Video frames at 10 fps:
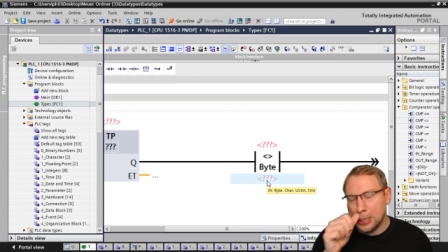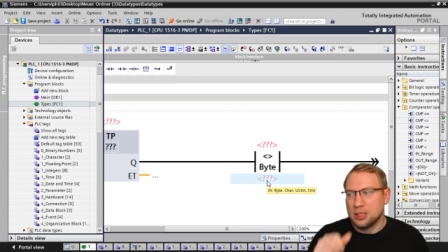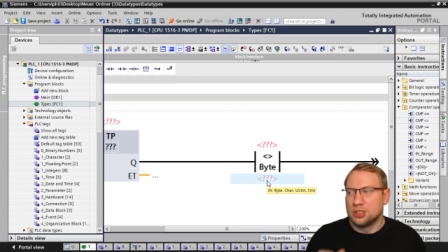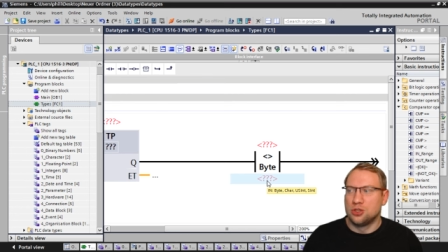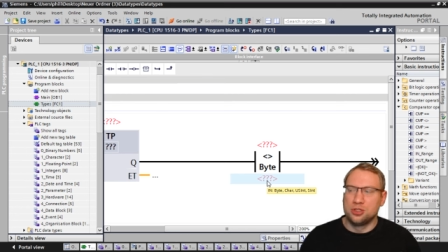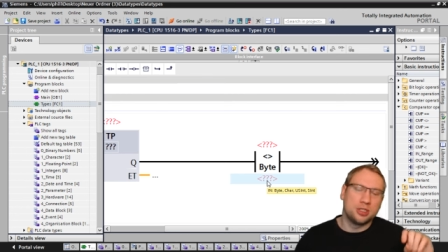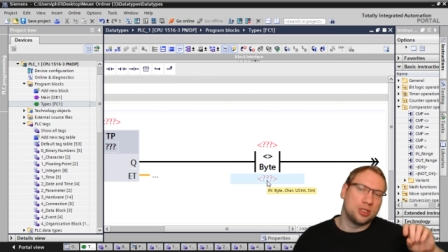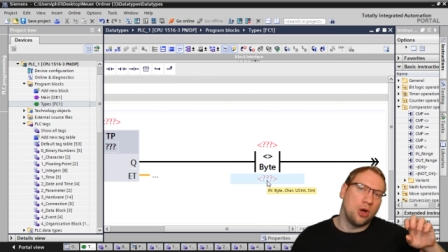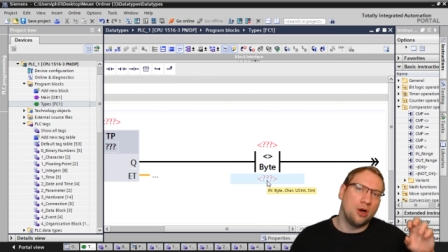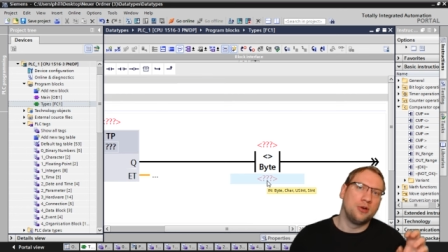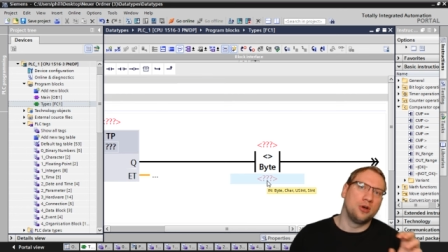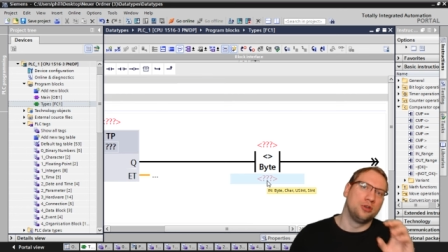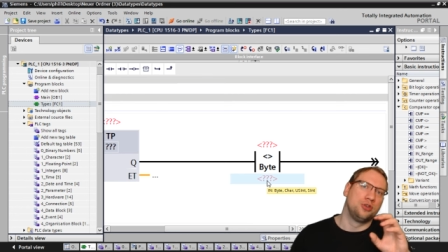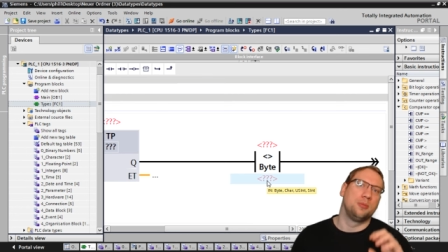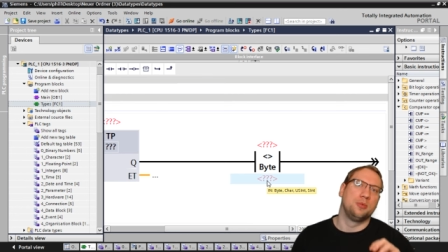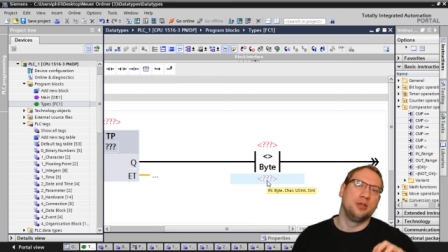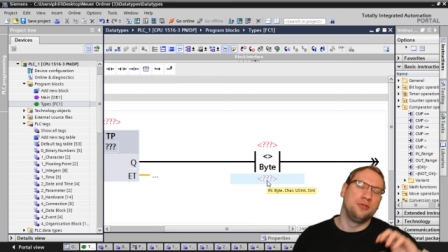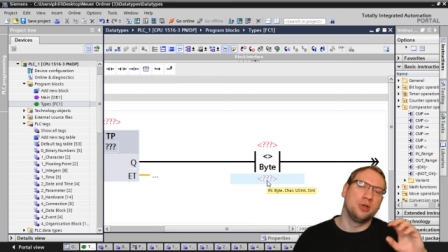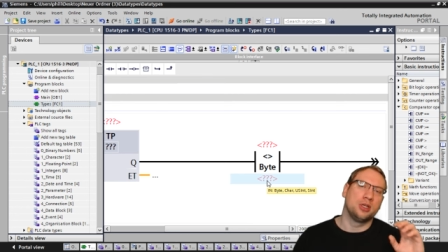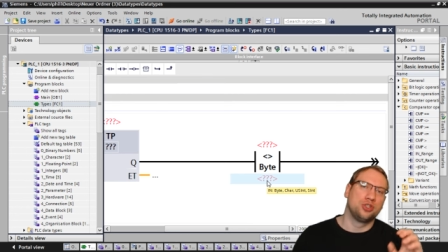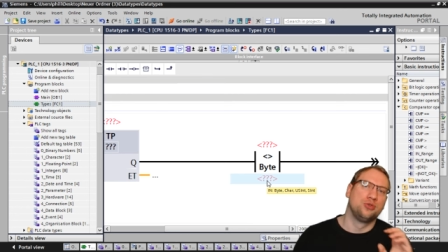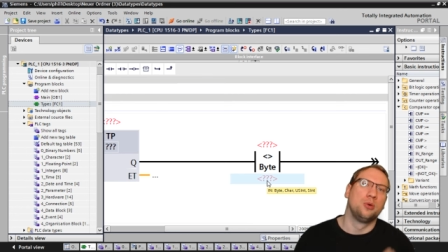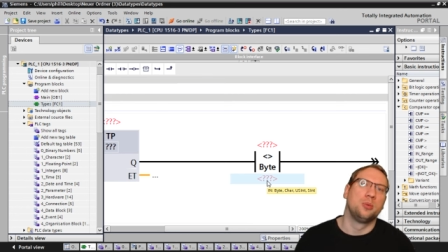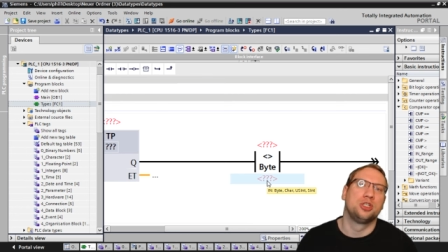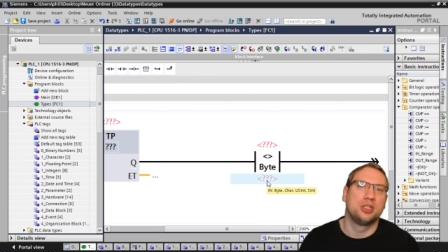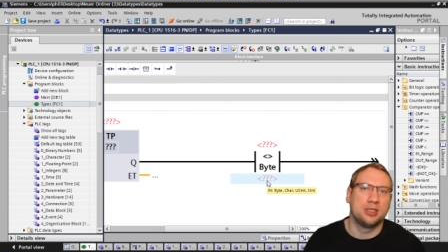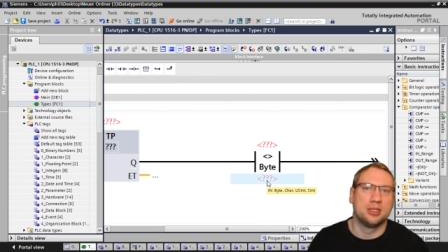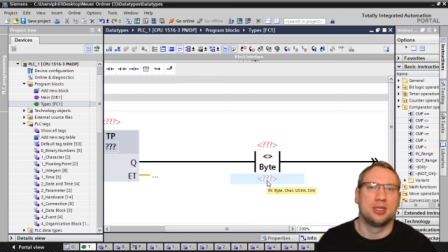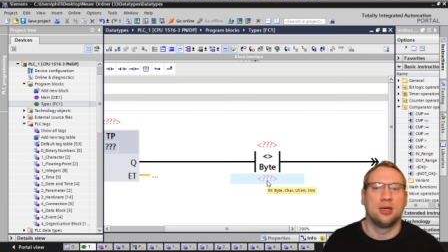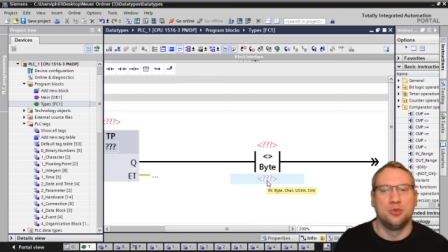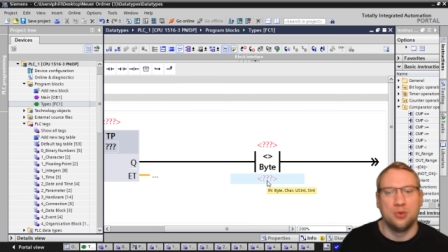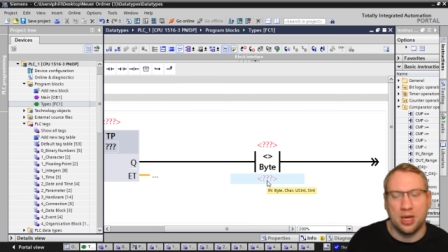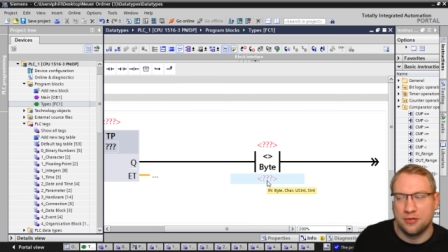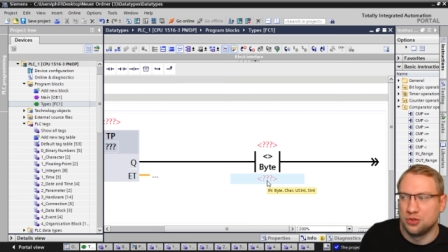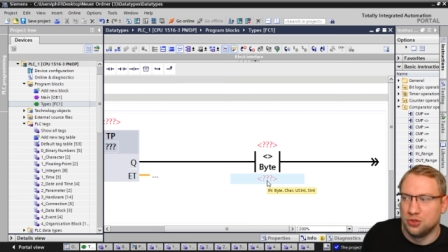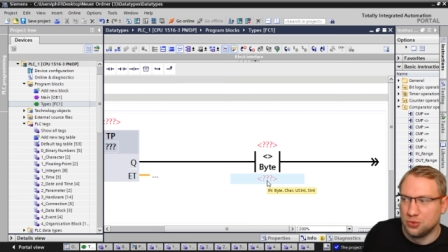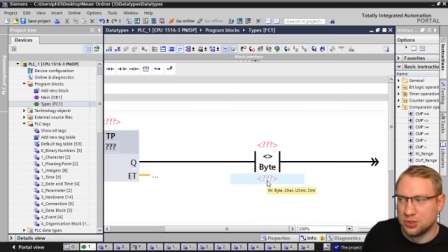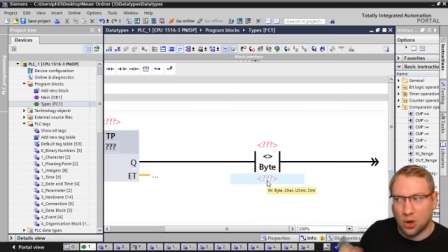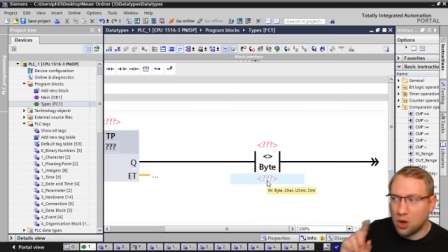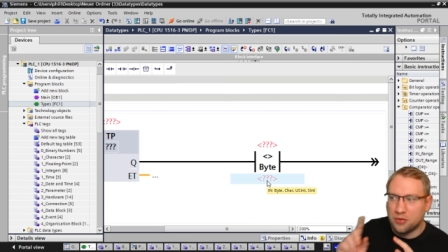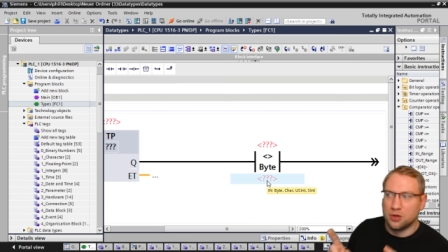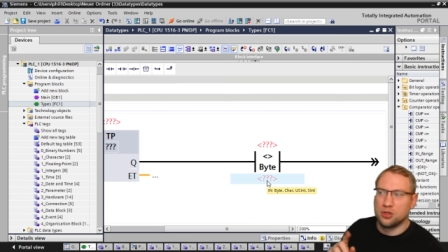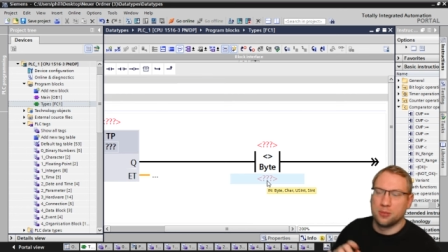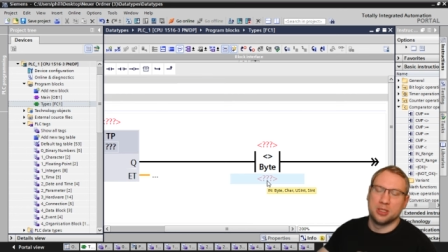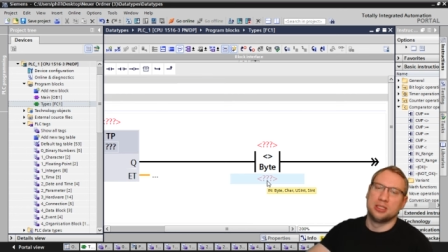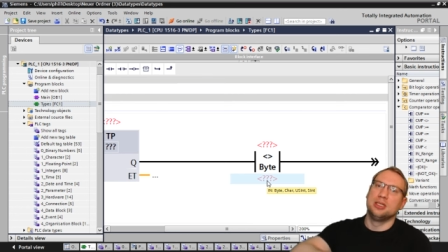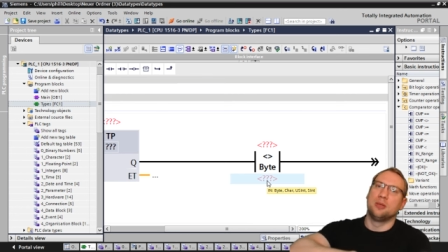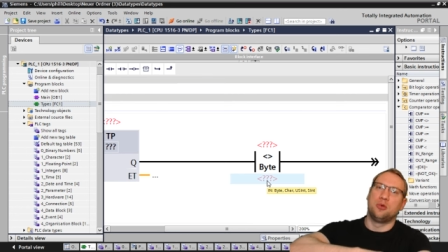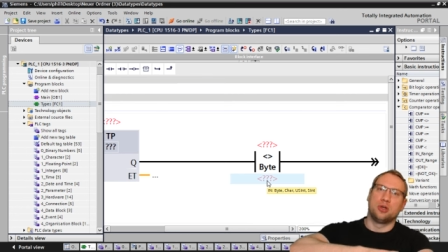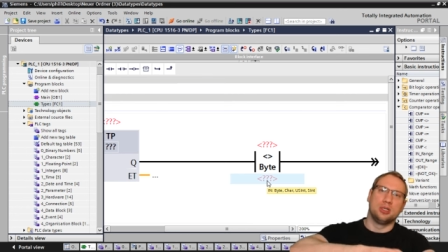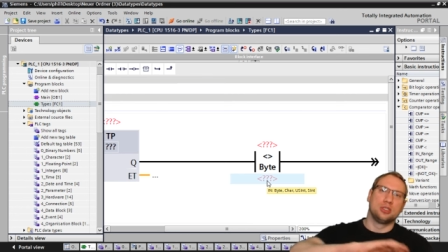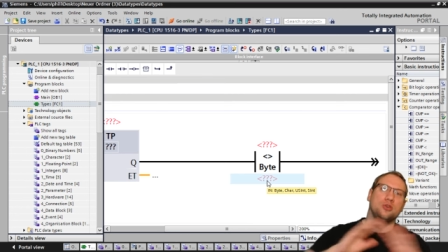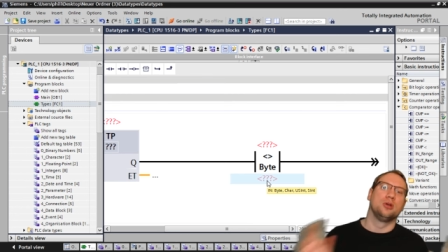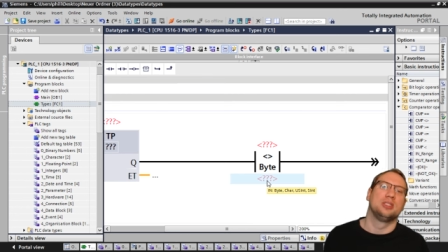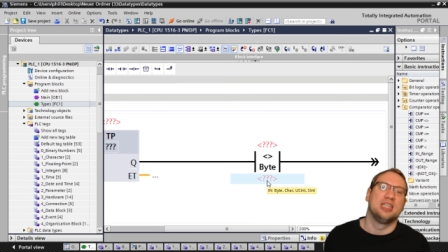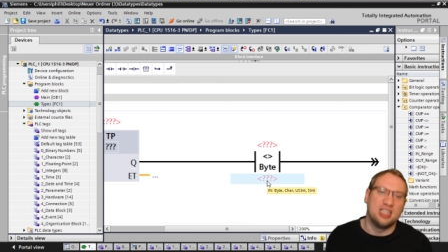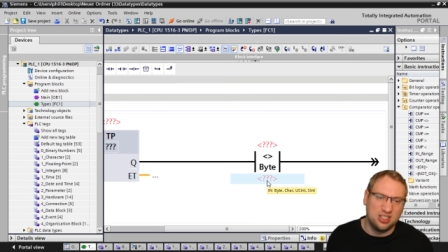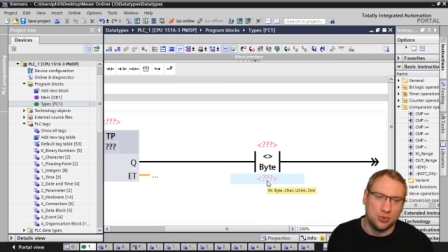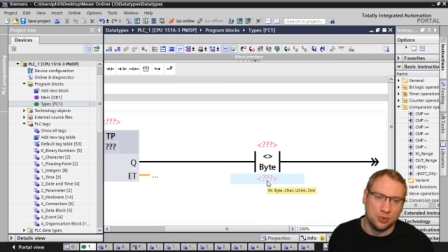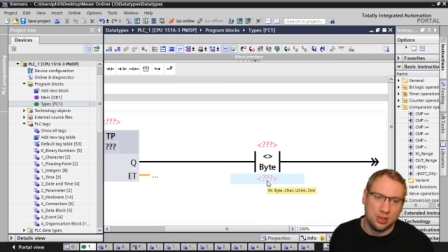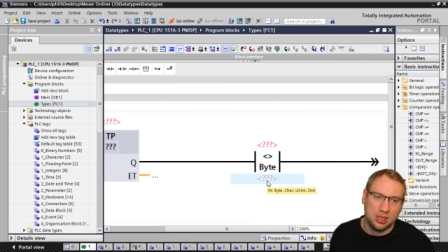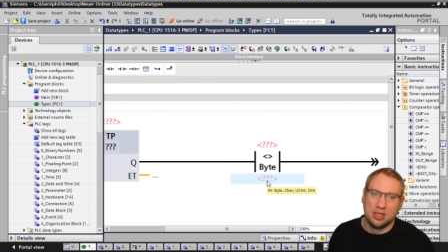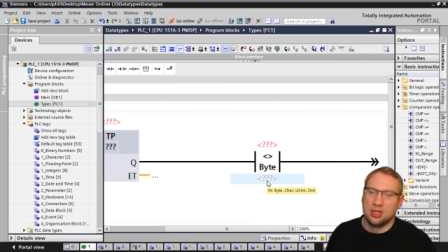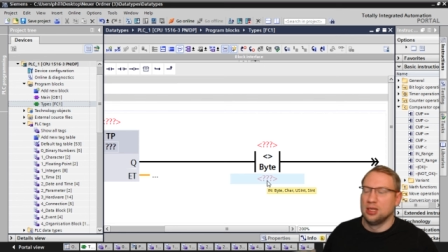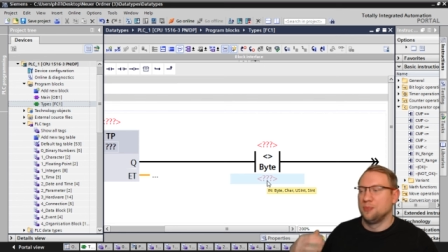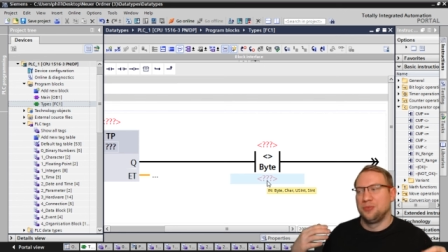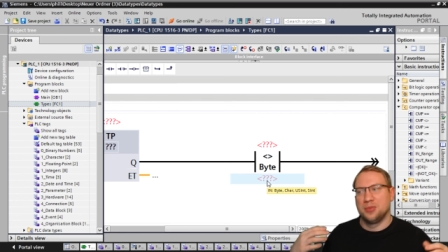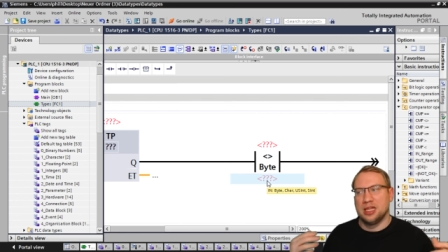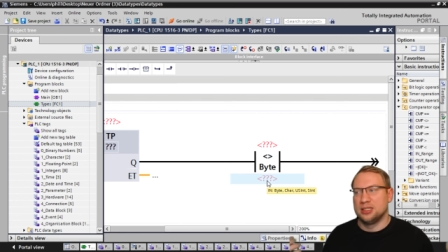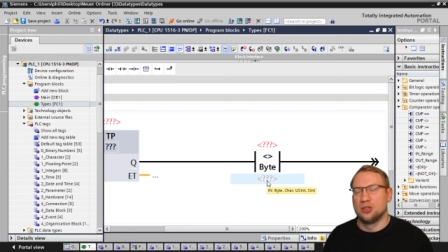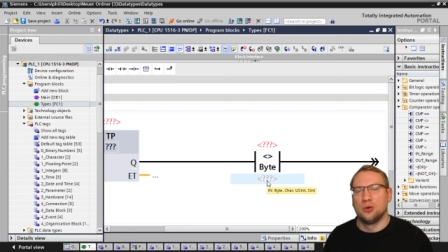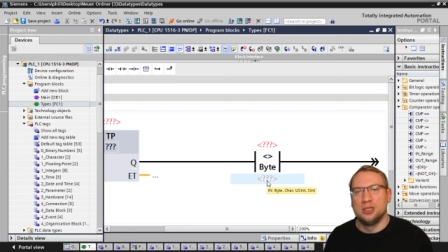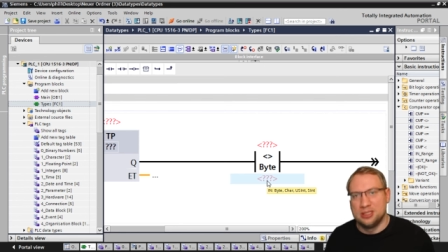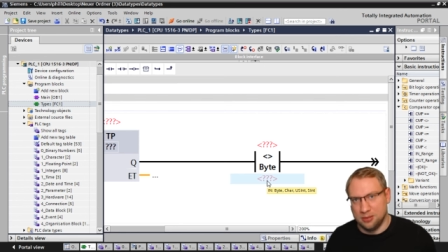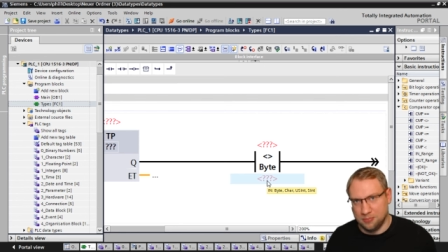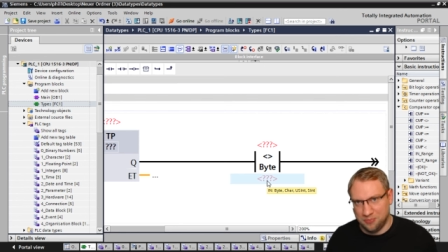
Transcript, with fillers: So just hover on top. If you're not sure which data type you have to use, hover on top and T I A Portal is going to tell you. It's so easy.